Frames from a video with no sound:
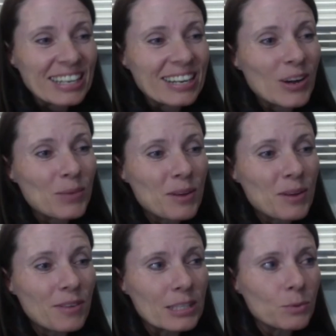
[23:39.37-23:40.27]
on my
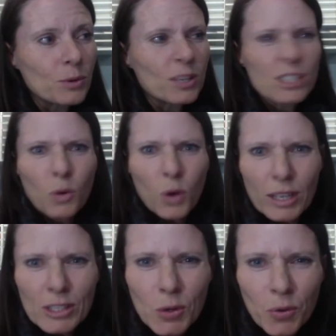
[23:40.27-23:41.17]
Facebook, because I've
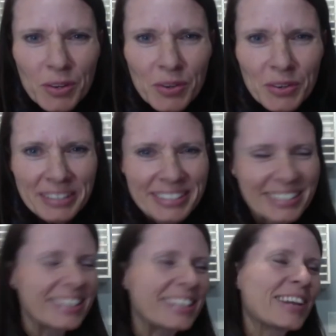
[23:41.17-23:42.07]
organised school reunions
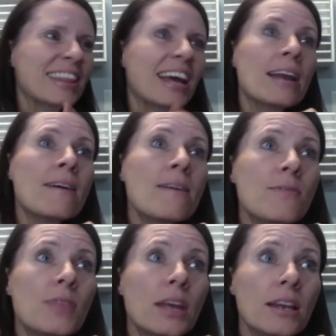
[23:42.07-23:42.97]
and things like that,
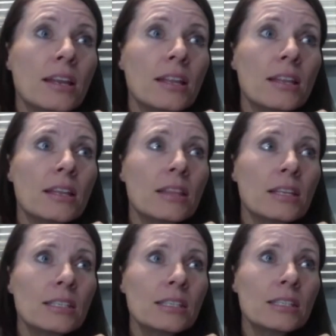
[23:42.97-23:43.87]
then this
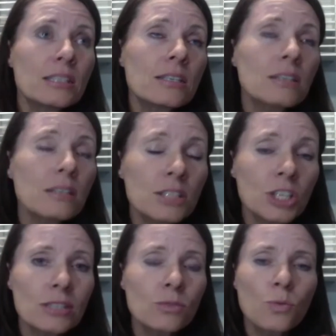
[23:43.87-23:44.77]
is still
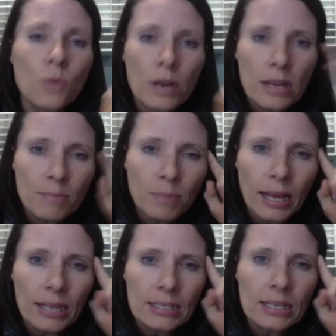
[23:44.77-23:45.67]
just
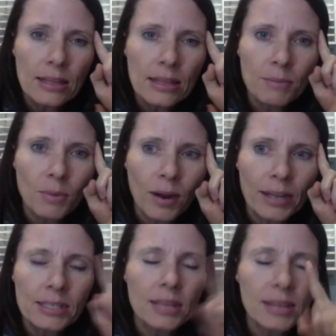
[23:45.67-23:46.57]
replanting in their minds
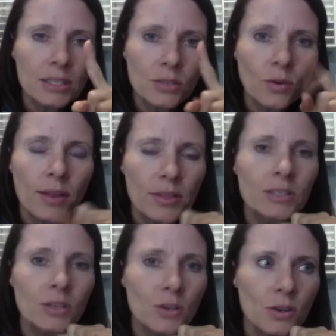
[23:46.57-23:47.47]
that that's right, this
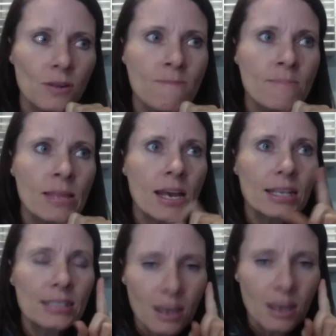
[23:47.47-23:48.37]
girl has a
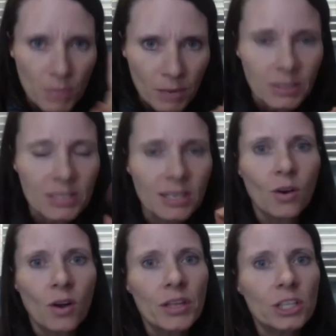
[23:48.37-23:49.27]
commitment to
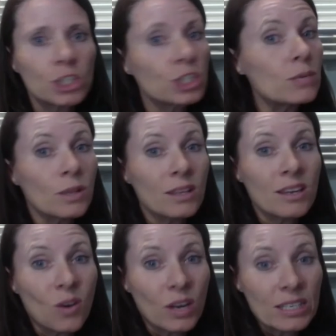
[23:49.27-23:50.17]
God that she will not